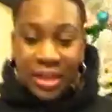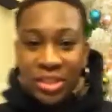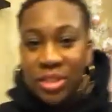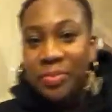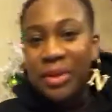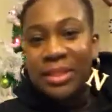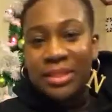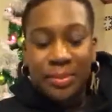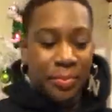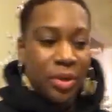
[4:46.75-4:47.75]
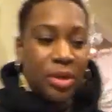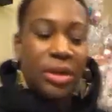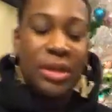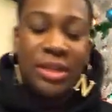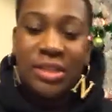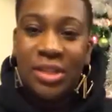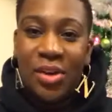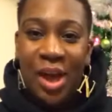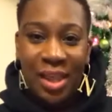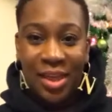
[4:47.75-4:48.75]
It's just pretty simple.
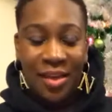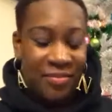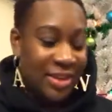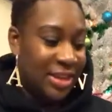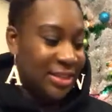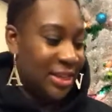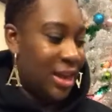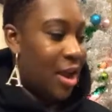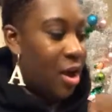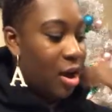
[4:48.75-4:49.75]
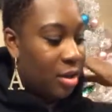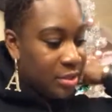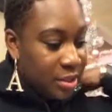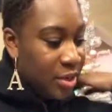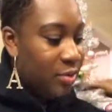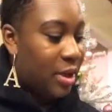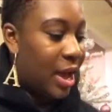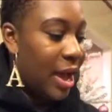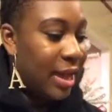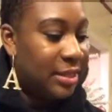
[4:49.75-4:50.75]
So I love this. And I also
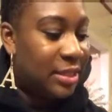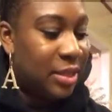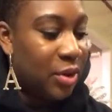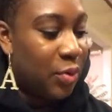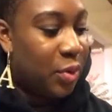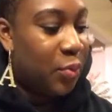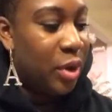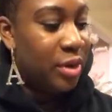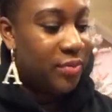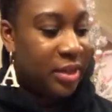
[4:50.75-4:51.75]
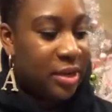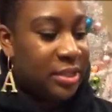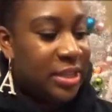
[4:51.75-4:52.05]
got one of their